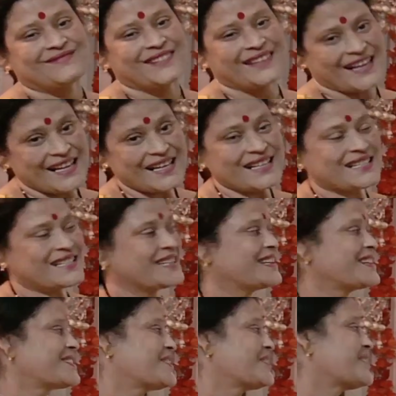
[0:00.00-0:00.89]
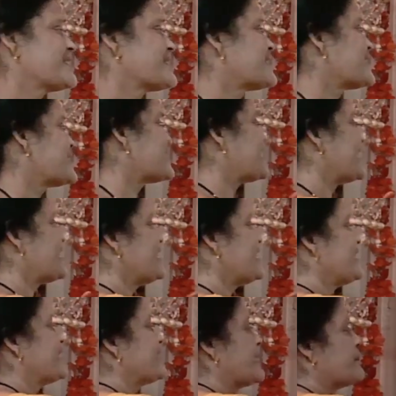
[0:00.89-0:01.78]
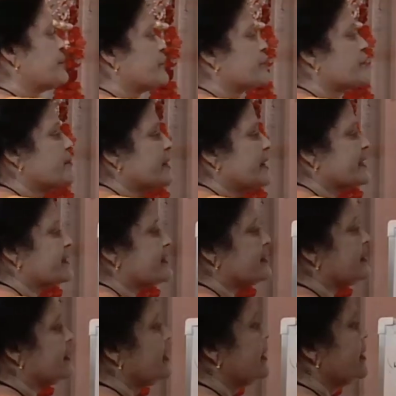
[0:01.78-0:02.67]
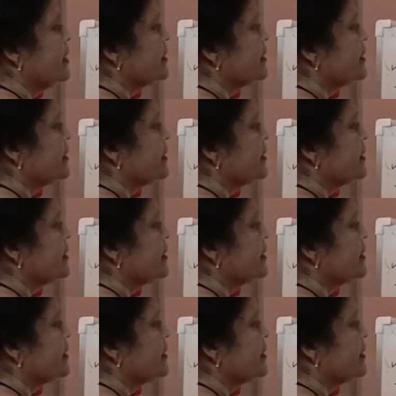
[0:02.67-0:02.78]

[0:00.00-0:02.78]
Right? So this is another type of numerical.